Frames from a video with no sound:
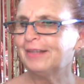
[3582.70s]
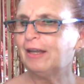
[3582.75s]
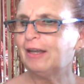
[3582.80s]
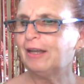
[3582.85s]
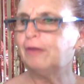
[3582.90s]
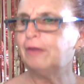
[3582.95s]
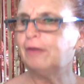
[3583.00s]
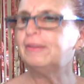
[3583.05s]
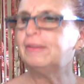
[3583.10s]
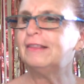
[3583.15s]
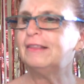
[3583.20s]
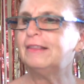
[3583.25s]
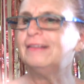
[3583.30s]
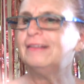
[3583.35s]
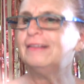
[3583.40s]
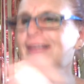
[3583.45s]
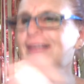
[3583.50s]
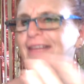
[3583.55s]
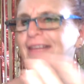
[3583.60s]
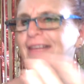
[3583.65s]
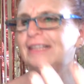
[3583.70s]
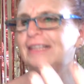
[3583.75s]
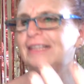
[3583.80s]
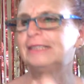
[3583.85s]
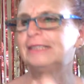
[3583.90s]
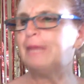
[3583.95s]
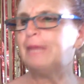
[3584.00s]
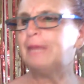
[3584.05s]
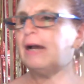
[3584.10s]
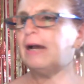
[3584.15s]
oh, now
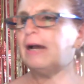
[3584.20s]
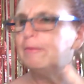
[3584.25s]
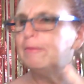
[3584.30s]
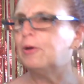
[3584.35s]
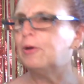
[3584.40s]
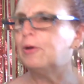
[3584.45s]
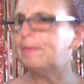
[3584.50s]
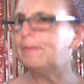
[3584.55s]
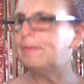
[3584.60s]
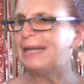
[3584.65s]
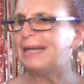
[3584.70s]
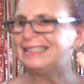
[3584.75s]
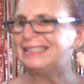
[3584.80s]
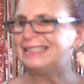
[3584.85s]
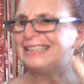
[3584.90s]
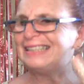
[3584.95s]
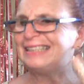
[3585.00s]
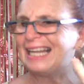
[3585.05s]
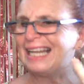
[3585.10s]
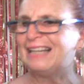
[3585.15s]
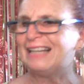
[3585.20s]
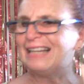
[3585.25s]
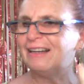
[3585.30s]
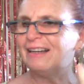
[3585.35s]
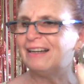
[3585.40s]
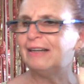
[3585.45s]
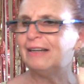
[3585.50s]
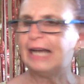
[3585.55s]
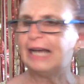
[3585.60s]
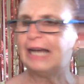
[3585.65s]
this is me. I'm more
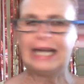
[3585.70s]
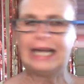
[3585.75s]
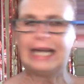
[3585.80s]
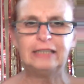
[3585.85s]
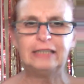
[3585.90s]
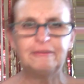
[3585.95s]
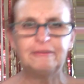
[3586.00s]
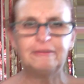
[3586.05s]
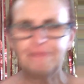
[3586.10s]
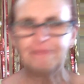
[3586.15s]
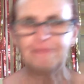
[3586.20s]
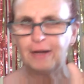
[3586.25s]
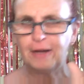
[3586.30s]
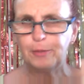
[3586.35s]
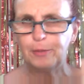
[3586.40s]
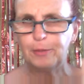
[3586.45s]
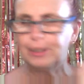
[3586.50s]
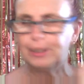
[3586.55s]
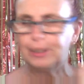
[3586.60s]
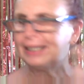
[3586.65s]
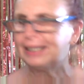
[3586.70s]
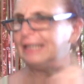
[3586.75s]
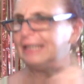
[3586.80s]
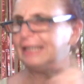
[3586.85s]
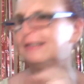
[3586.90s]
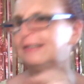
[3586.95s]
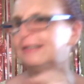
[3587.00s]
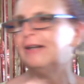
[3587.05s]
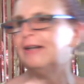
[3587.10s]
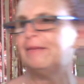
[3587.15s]
Mandela and
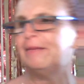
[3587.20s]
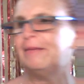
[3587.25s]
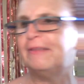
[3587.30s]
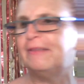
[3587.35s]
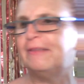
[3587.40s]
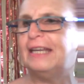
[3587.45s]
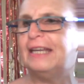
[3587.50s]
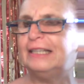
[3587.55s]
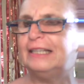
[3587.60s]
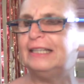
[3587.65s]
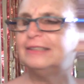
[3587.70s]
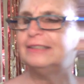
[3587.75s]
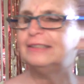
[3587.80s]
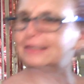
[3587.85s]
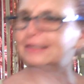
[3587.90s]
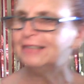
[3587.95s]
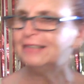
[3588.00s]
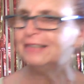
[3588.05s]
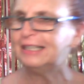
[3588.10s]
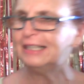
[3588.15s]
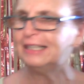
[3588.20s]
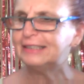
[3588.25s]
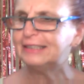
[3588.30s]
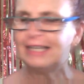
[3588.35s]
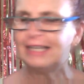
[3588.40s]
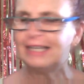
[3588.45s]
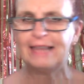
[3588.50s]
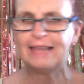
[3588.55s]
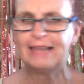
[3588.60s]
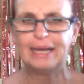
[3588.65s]
fireworky type things. Let's
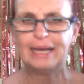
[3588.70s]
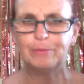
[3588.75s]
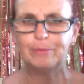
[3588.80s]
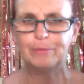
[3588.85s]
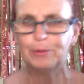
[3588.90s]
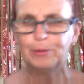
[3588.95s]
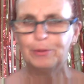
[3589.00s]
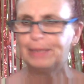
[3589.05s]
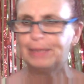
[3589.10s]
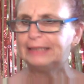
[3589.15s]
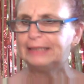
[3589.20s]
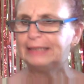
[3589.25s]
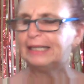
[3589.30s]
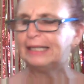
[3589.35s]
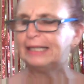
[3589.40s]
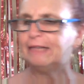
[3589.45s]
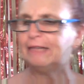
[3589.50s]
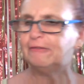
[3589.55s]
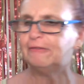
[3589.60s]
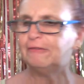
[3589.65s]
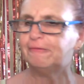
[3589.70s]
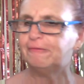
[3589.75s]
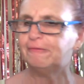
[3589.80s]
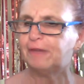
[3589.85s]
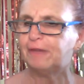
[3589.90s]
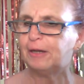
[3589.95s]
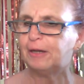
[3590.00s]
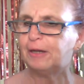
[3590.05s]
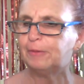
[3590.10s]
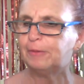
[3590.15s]
say that, more Mandela and
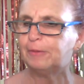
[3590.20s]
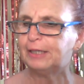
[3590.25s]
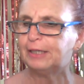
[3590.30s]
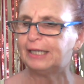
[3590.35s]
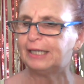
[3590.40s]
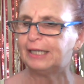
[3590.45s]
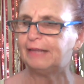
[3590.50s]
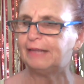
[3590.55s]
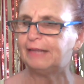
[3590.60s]
fireworky